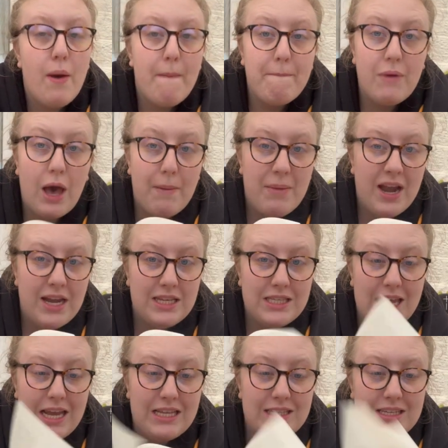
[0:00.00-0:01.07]
but I'm
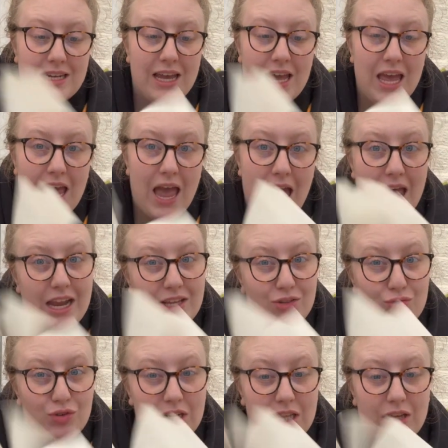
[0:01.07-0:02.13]
annotating it, and it's
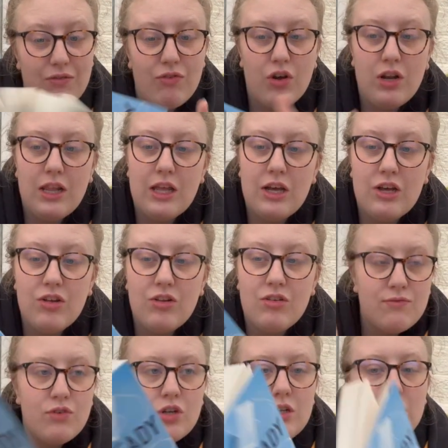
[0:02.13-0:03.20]
really fun
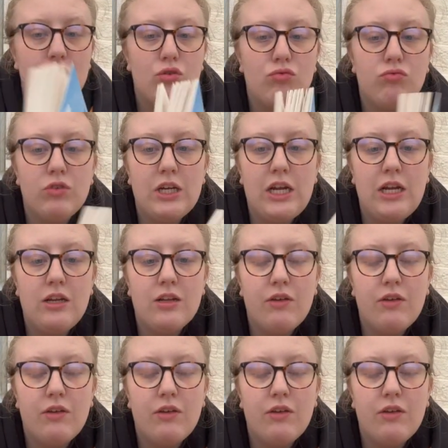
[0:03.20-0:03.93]
little read.